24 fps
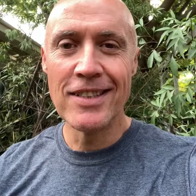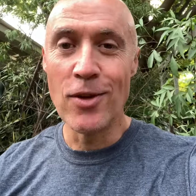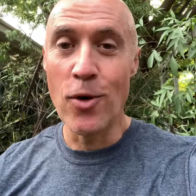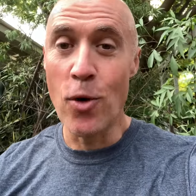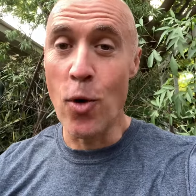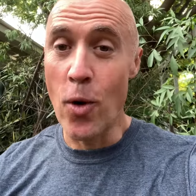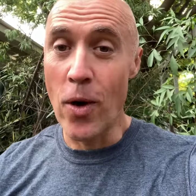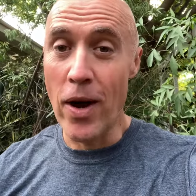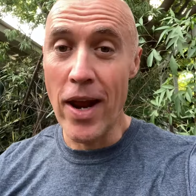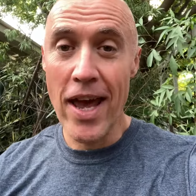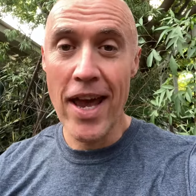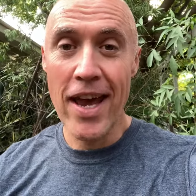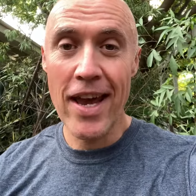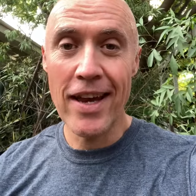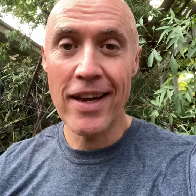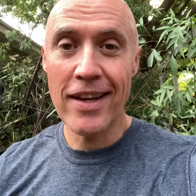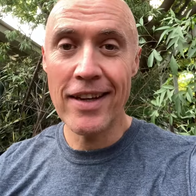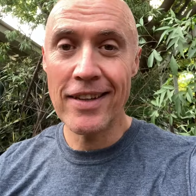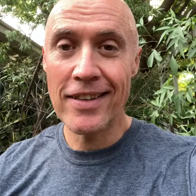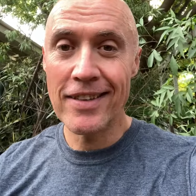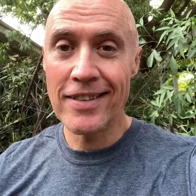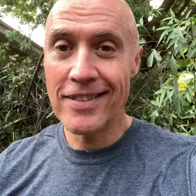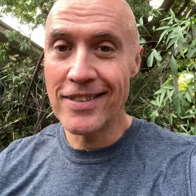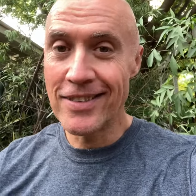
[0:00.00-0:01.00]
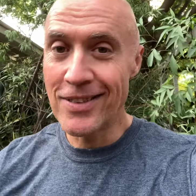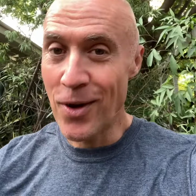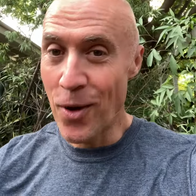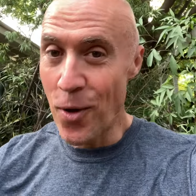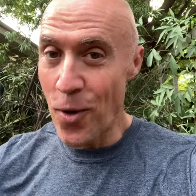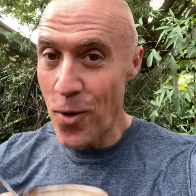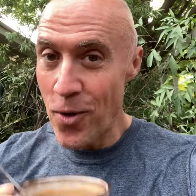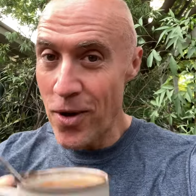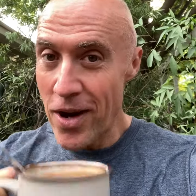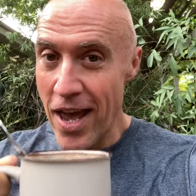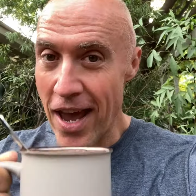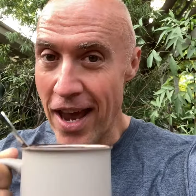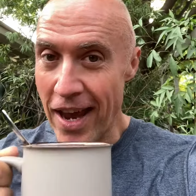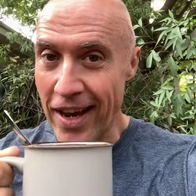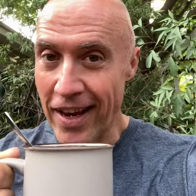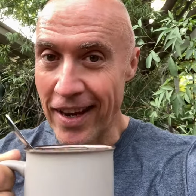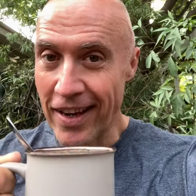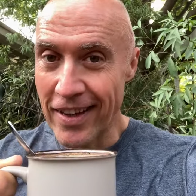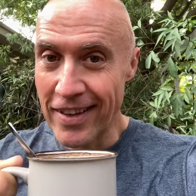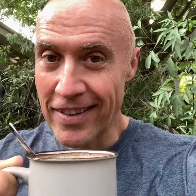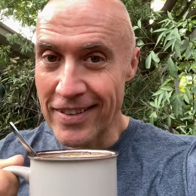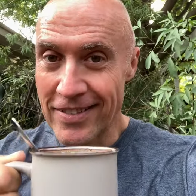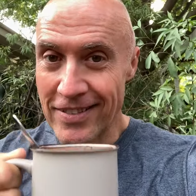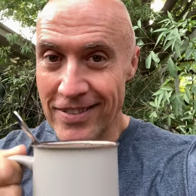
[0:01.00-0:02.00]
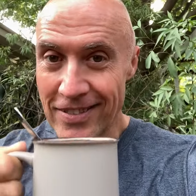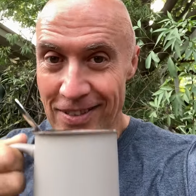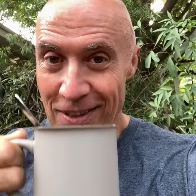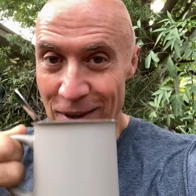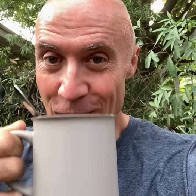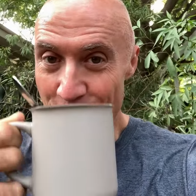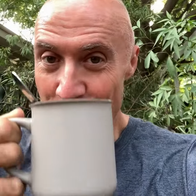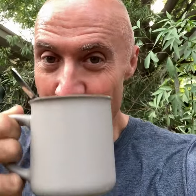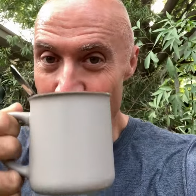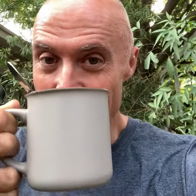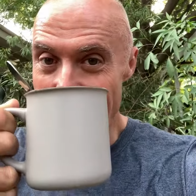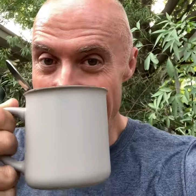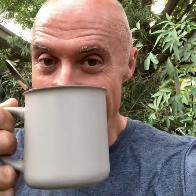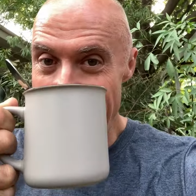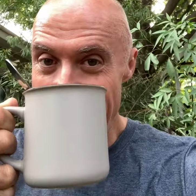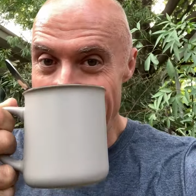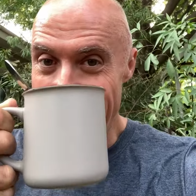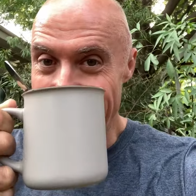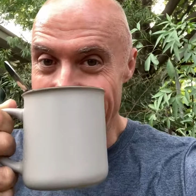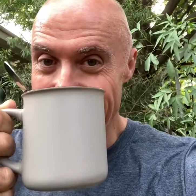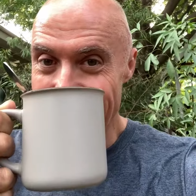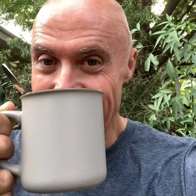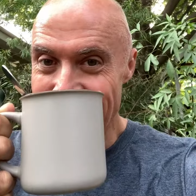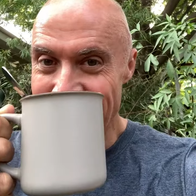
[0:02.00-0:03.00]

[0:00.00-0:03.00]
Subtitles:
Olé, olé, olé.